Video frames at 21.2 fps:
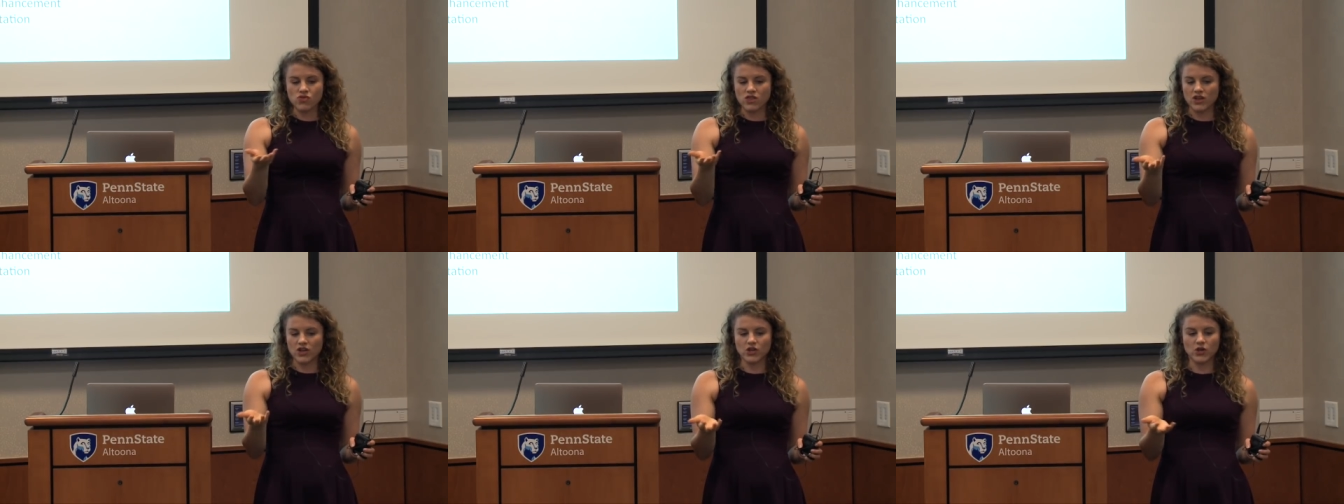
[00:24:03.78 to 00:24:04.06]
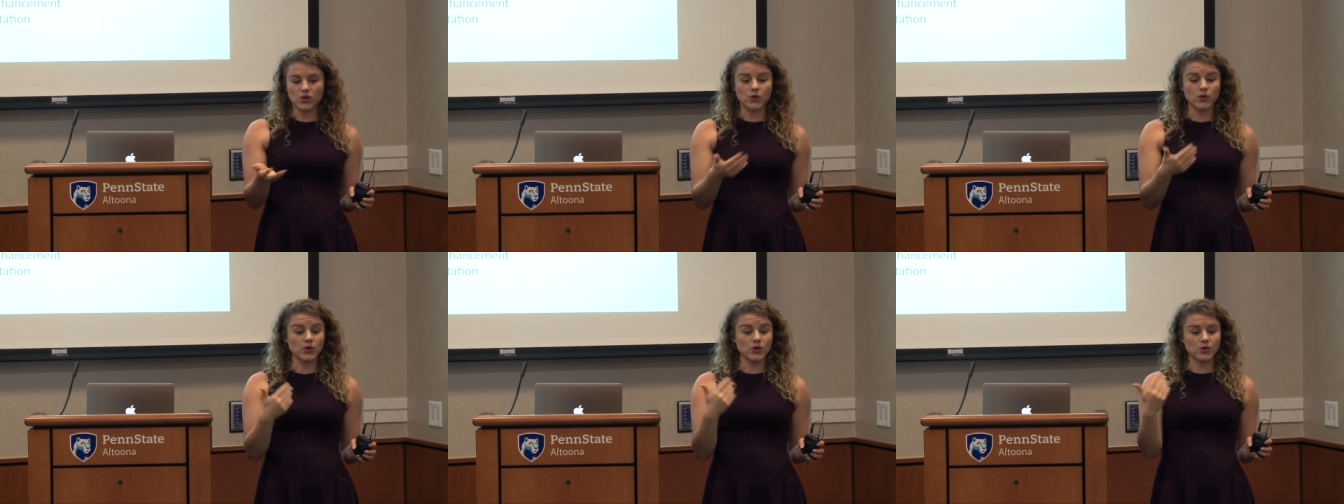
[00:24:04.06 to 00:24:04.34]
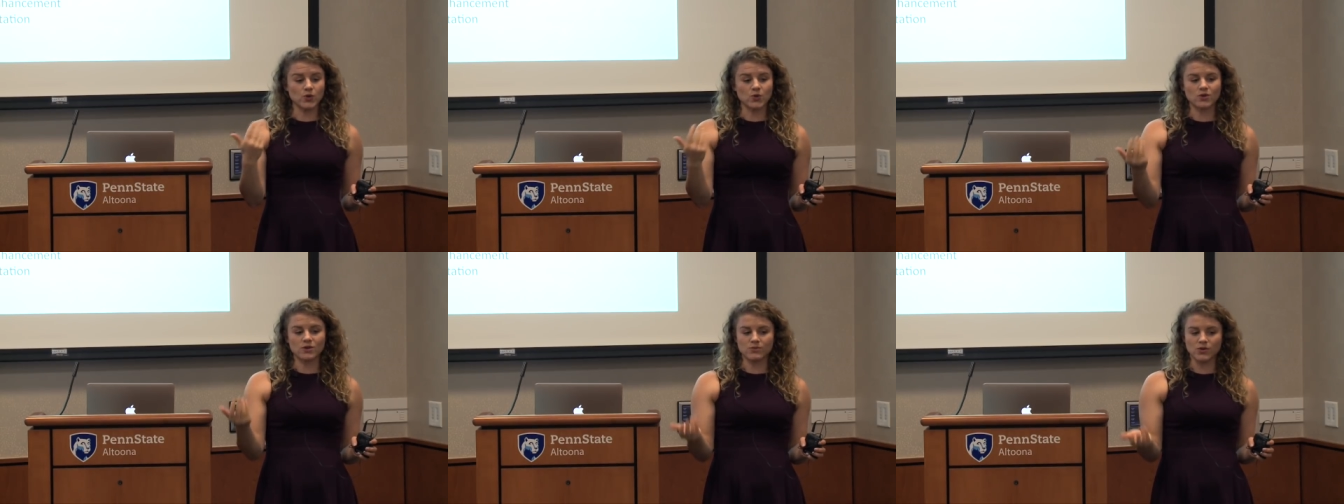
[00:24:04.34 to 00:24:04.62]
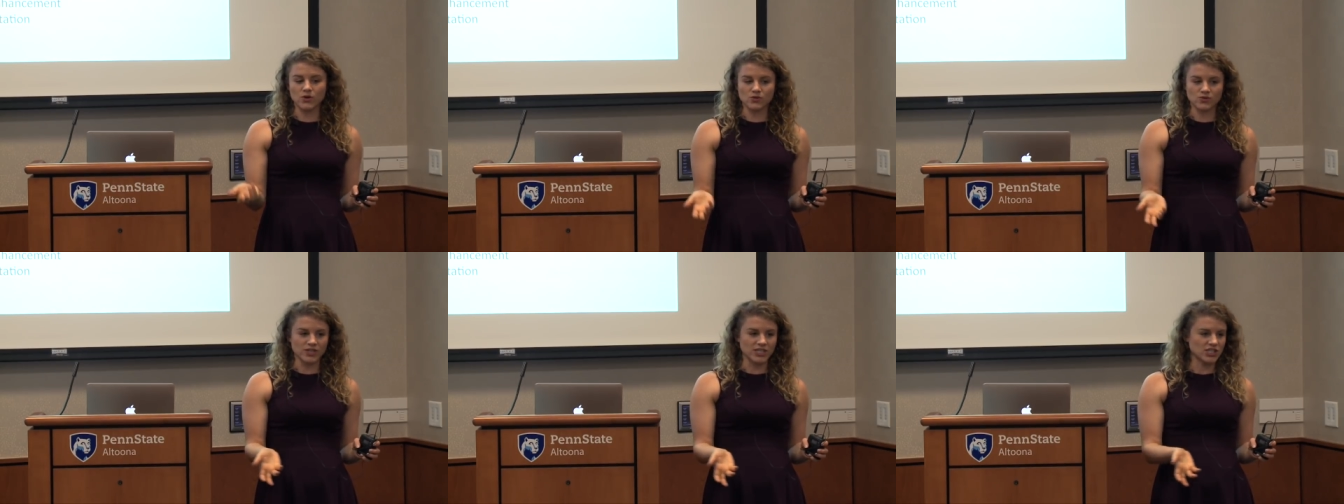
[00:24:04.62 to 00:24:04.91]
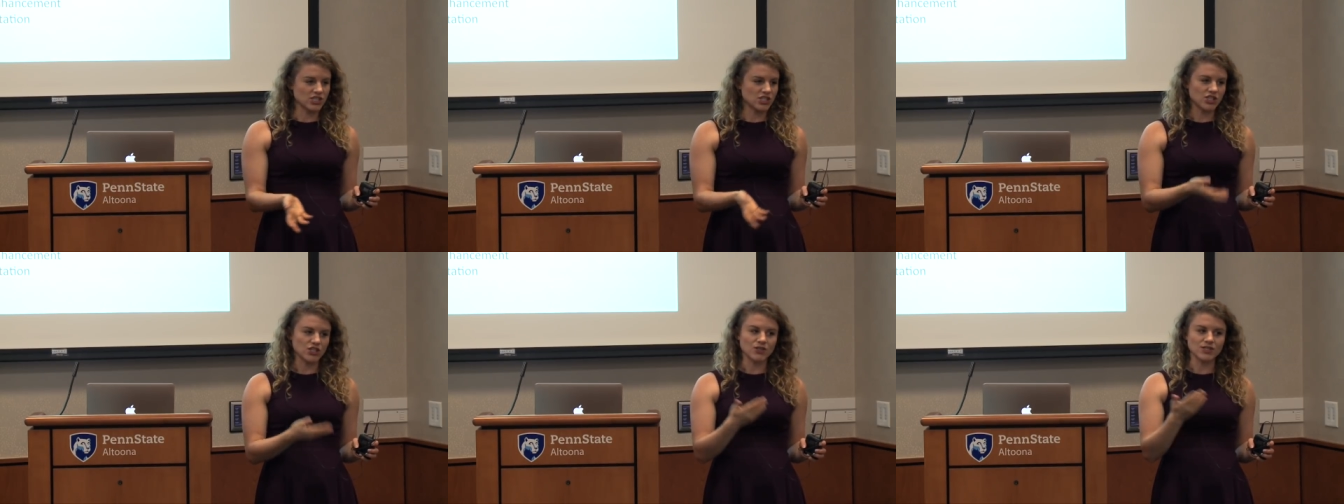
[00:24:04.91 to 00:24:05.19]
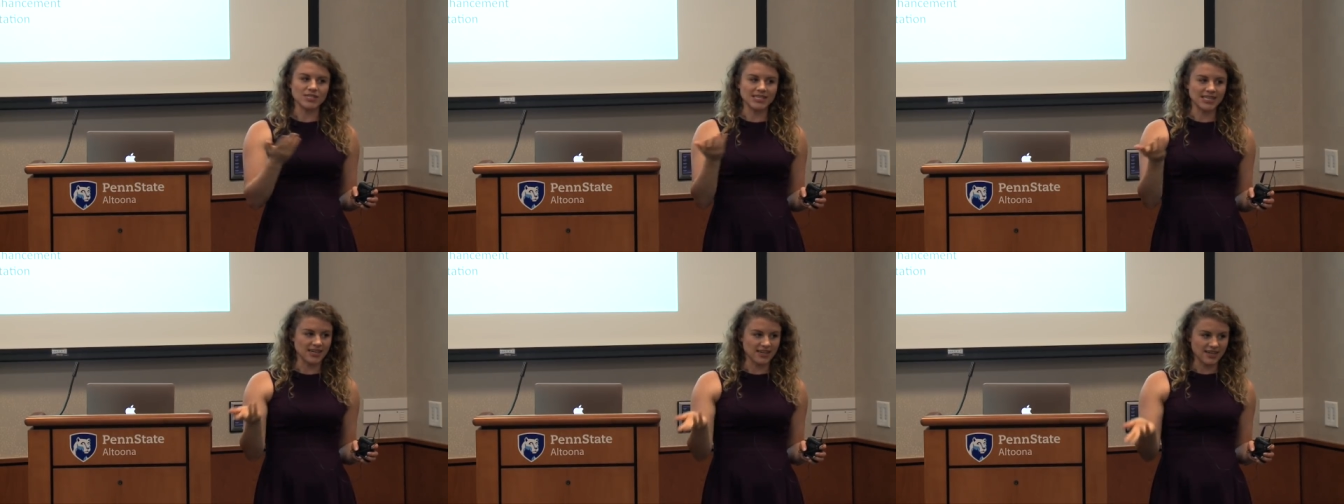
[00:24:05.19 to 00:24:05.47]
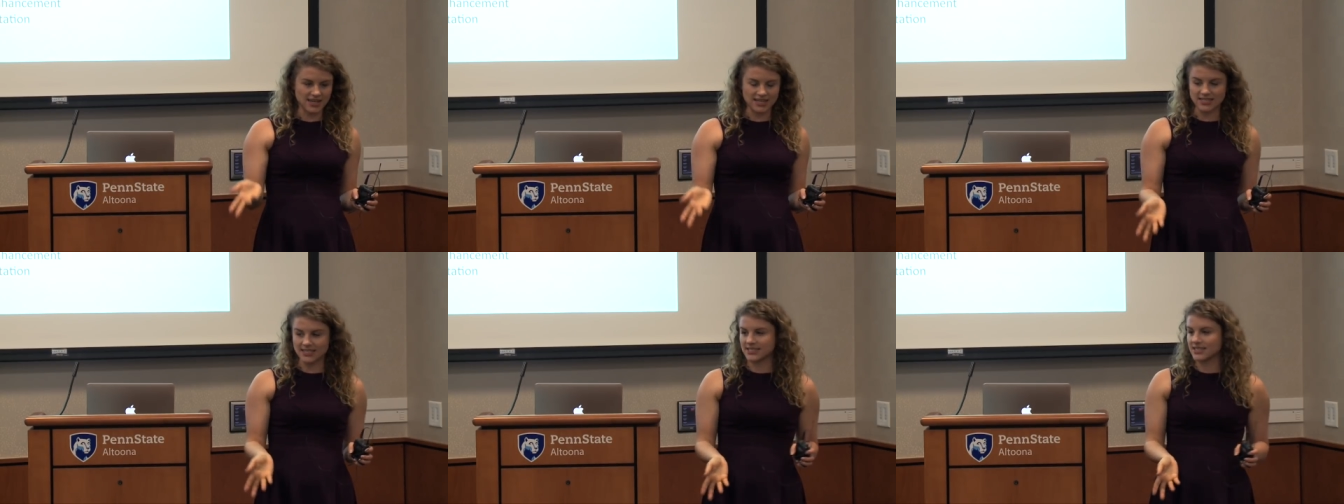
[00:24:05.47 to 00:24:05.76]
you know, good hormone ratios and that
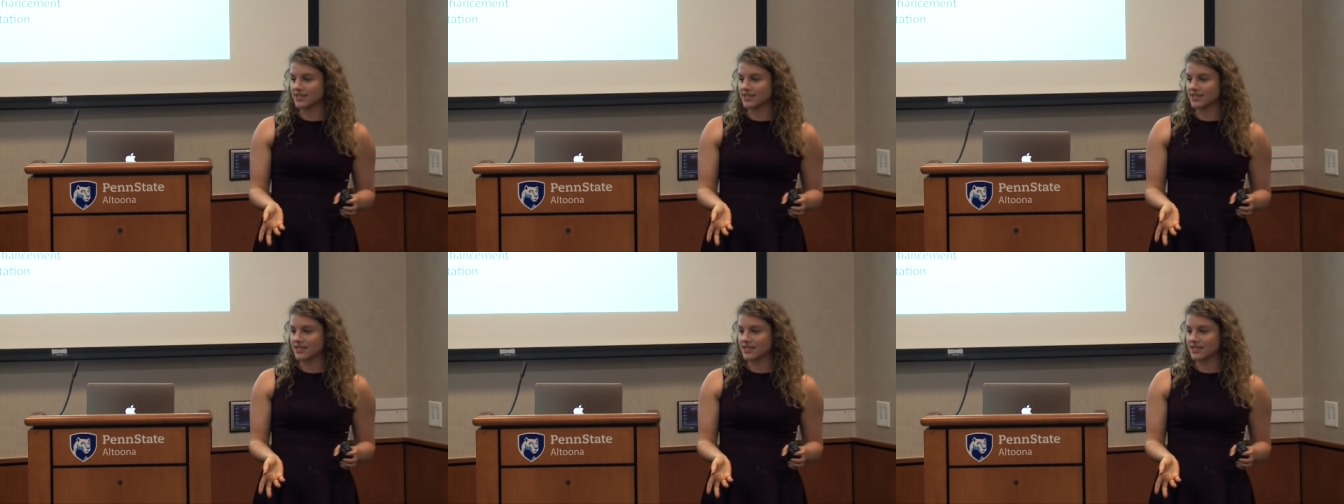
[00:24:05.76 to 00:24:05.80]
kind of